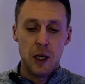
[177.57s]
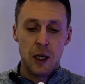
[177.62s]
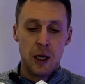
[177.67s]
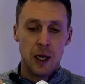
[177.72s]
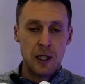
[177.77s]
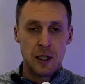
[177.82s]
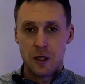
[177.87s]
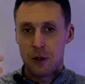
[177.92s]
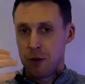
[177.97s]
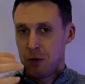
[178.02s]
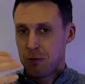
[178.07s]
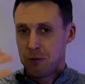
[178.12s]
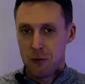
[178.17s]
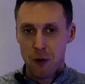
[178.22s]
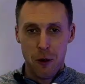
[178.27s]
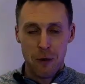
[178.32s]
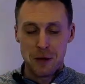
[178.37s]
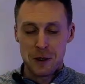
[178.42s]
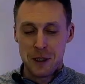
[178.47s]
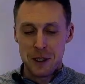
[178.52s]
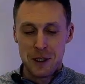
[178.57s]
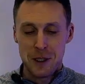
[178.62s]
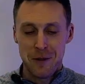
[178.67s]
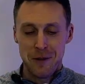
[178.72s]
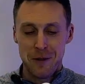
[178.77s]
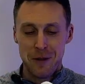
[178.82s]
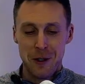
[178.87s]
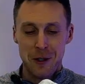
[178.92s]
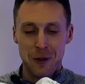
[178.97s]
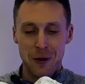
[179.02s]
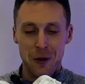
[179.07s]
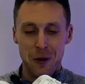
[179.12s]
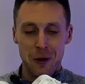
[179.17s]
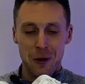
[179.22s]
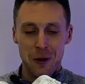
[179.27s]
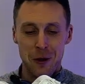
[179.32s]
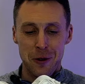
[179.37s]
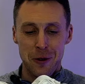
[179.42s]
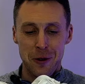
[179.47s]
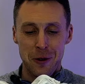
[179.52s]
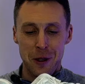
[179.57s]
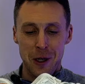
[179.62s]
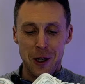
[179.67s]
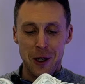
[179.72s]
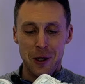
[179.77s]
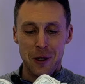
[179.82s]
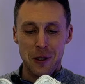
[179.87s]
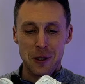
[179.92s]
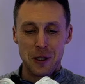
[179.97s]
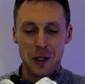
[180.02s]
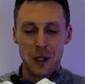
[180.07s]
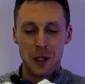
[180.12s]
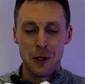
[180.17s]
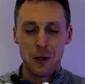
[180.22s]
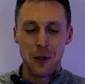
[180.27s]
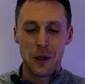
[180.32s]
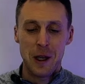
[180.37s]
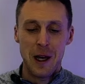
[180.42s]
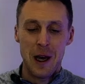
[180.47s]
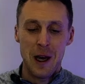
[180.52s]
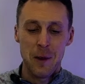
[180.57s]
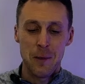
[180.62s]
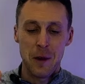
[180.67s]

It's obviously different on the colors that you look at,